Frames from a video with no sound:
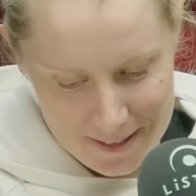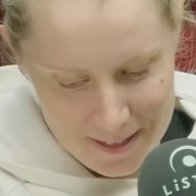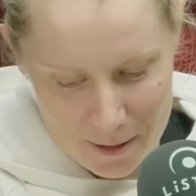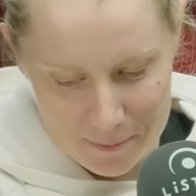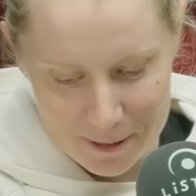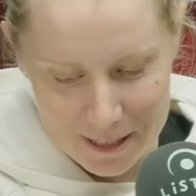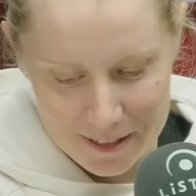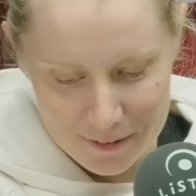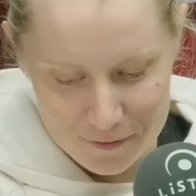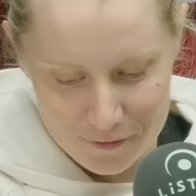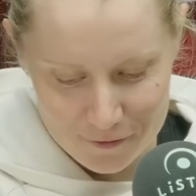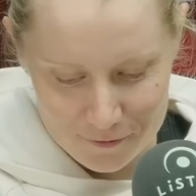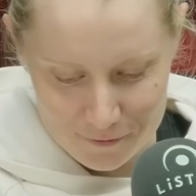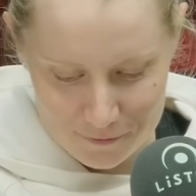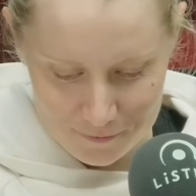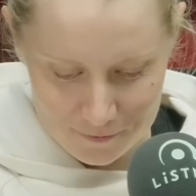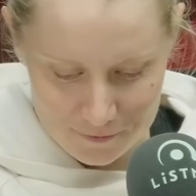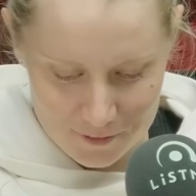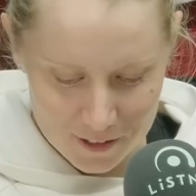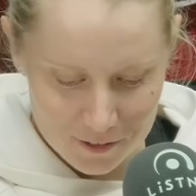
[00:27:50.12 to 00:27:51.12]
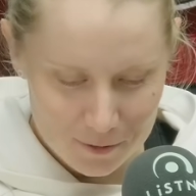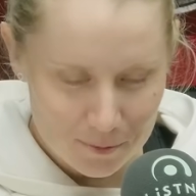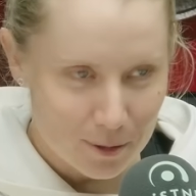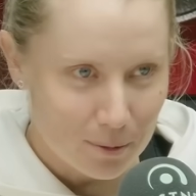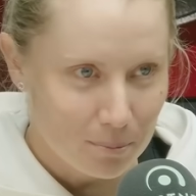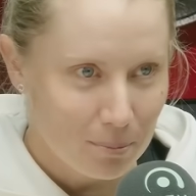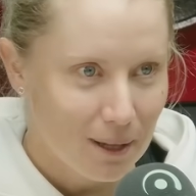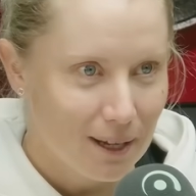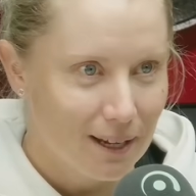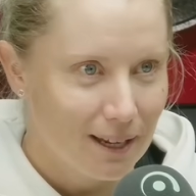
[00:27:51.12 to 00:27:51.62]
I mean, if he doesn't want
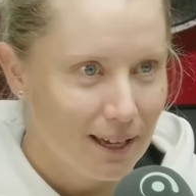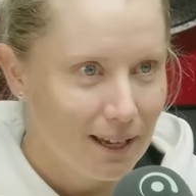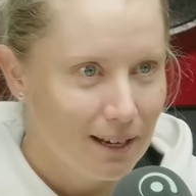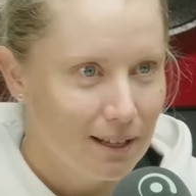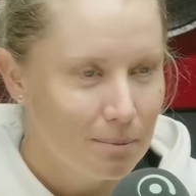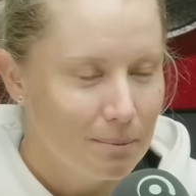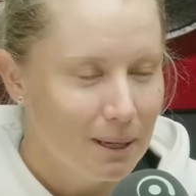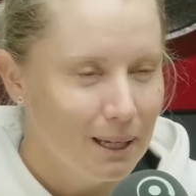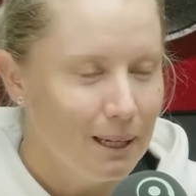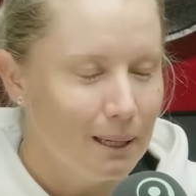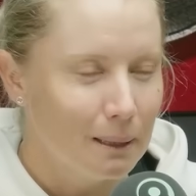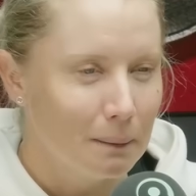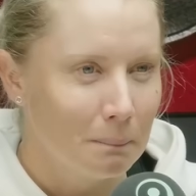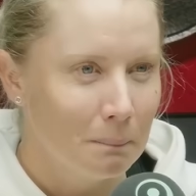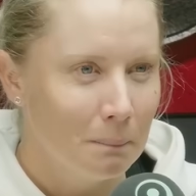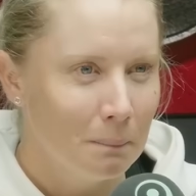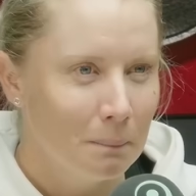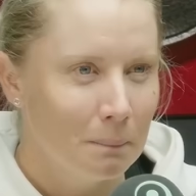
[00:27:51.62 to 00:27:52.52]
to play, how do you make him?